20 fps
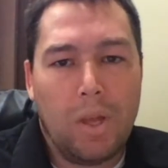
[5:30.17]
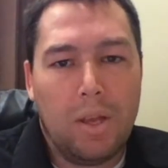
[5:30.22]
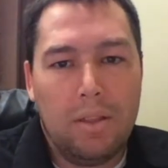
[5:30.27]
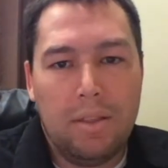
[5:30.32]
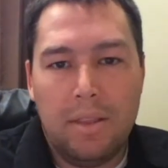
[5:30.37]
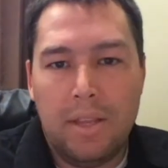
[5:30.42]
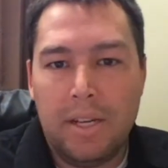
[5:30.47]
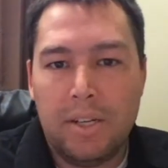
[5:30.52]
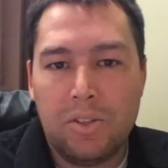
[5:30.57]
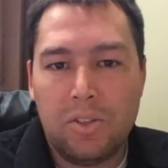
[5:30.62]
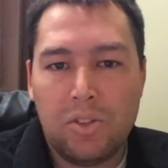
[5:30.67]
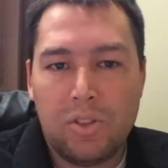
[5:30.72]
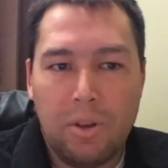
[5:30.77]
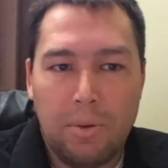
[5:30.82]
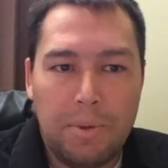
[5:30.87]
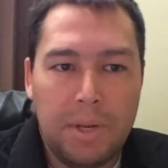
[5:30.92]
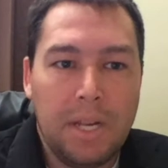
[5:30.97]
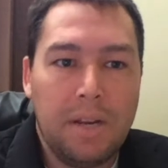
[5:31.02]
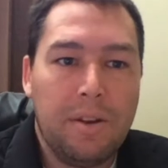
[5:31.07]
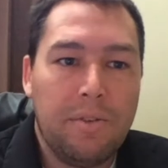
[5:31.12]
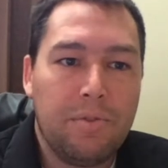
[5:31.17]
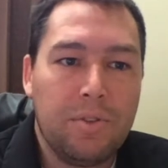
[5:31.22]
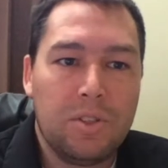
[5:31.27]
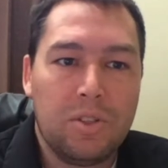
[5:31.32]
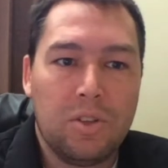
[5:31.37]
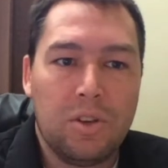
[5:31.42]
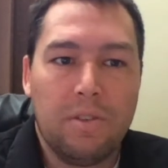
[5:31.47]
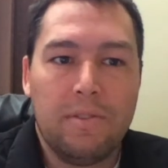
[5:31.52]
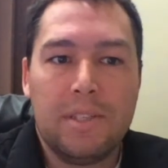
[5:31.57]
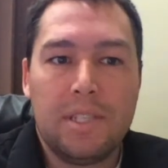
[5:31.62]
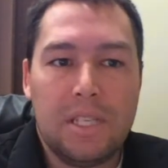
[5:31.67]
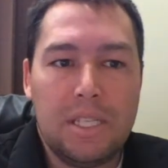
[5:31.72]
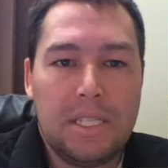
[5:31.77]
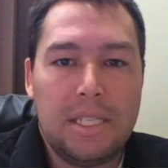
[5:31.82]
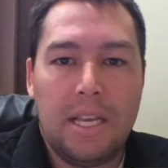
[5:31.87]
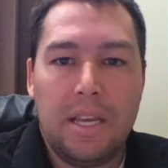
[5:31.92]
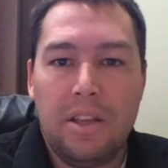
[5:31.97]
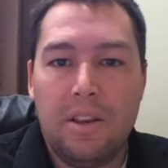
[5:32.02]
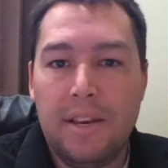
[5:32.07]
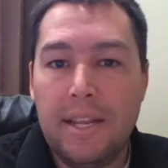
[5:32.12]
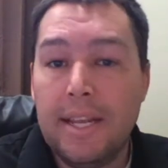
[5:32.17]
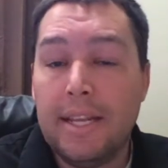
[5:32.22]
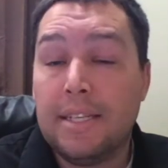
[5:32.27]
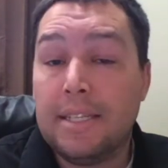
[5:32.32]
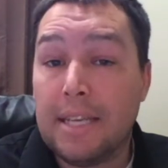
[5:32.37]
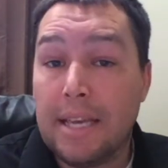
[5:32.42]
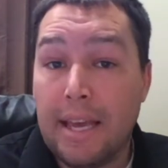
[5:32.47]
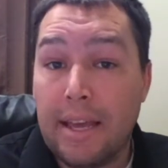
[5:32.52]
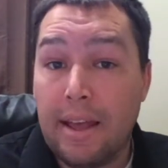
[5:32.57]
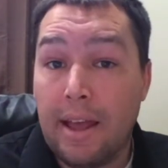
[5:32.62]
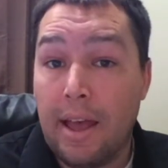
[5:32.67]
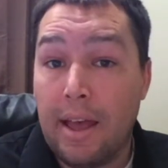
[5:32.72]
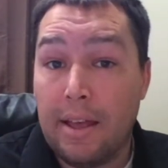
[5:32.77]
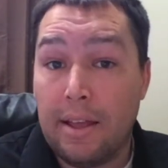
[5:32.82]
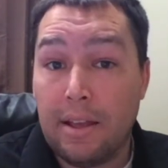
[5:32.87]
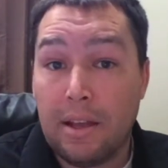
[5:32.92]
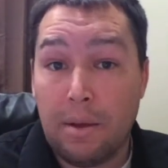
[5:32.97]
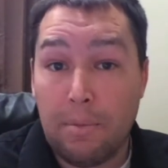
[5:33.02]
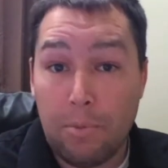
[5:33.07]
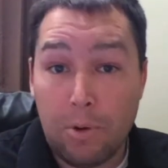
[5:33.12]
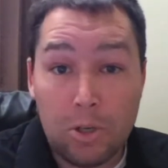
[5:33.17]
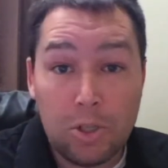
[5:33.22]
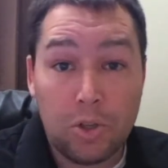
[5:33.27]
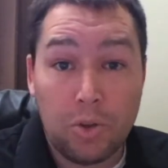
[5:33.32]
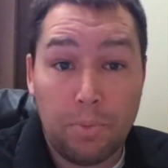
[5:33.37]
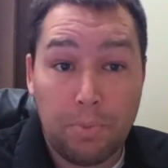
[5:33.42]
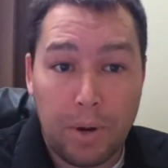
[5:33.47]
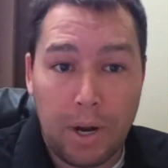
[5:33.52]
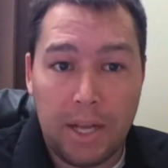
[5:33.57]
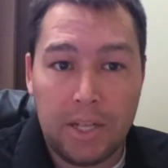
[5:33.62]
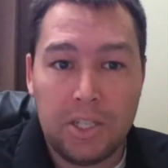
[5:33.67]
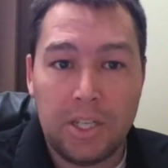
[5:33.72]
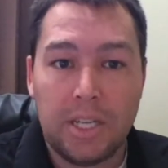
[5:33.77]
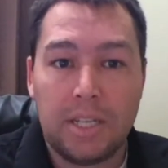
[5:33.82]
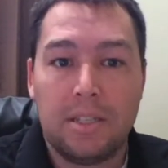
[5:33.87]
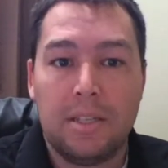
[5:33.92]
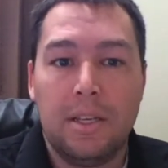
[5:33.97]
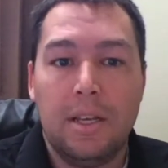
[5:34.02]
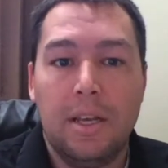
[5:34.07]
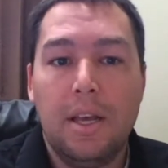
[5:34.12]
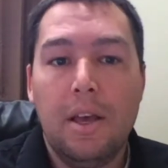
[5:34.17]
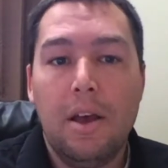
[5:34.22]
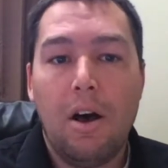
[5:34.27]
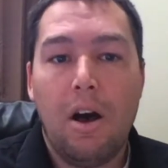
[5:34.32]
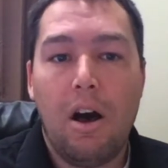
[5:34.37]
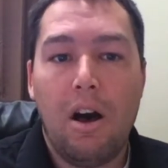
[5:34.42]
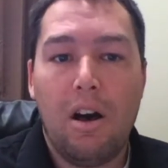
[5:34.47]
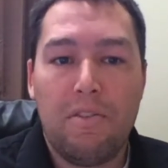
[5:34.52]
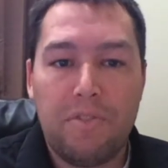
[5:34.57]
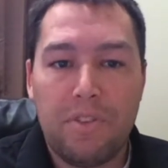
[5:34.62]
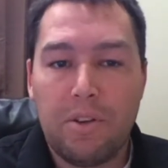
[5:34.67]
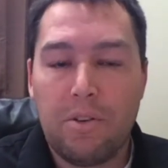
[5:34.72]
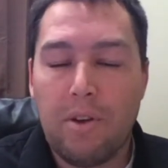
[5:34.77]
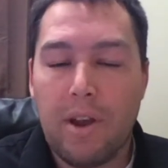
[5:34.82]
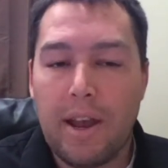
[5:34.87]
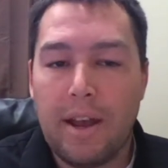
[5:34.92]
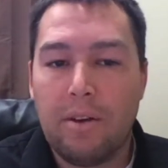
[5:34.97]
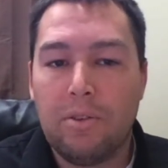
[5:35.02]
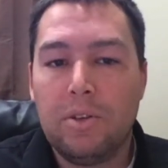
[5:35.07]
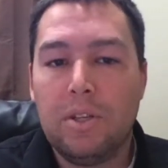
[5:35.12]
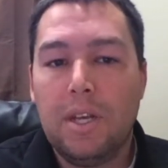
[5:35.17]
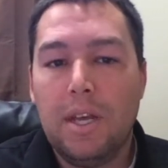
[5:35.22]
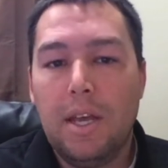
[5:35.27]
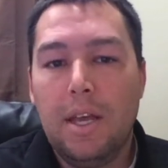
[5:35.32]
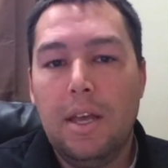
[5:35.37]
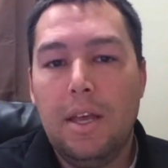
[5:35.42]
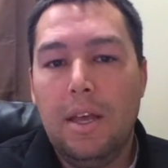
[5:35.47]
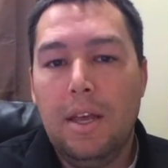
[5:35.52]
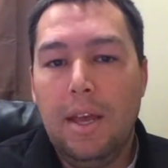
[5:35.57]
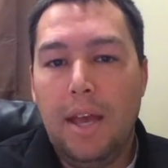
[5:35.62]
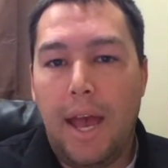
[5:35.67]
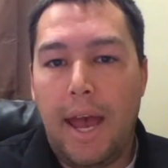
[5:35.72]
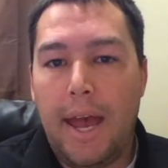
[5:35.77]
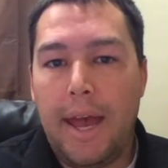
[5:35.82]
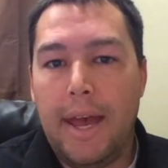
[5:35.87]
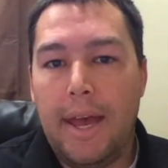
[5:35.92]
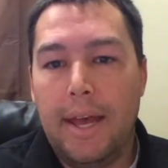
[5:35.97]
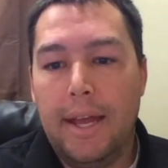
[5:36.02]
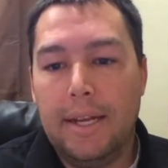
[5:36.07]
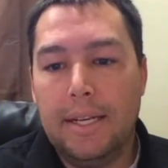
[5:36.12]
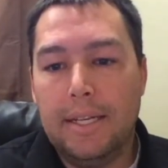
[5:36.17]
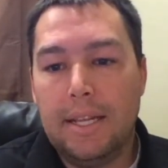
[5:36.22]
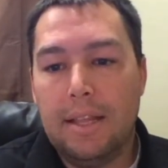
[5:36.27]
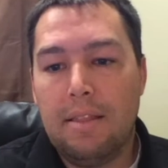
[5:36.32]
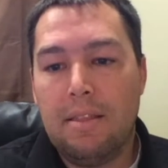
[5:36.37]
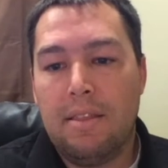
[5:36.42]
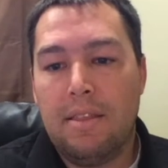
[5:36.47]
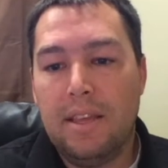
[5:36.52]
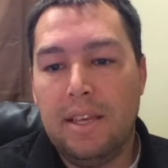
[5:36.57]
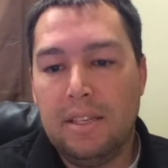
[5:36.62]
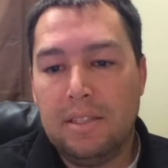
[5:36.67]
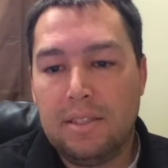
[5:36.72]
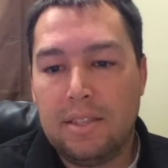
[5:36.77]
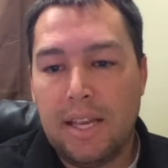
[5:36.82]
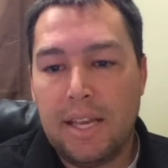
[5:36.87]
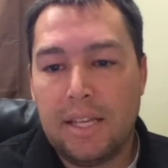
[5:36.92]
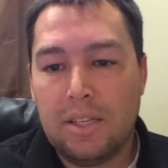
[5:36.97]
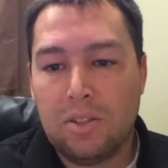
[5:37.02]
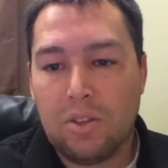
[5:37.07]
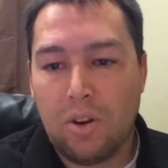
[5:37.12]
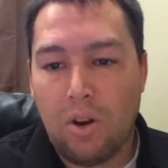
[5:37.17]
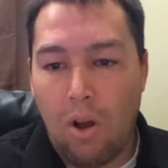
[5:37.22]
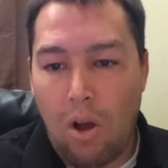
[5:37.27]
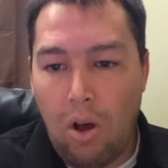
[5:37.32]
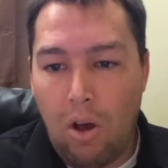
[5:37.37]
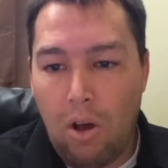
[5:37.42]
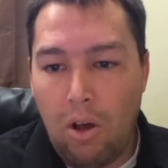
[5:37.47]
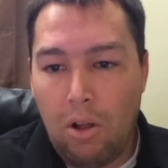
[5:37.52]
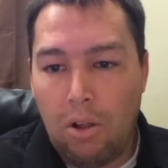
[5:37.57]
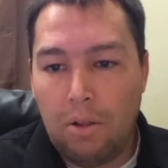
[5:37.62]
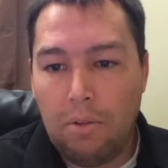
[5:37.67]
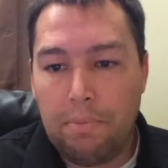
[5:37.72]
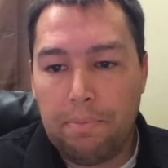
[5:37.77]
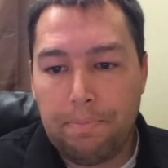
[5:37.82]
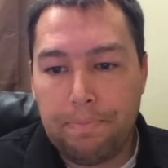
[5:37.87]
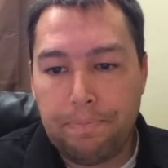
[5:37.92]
There's so many different services that you need to get a commercial project off the ground. And these things are all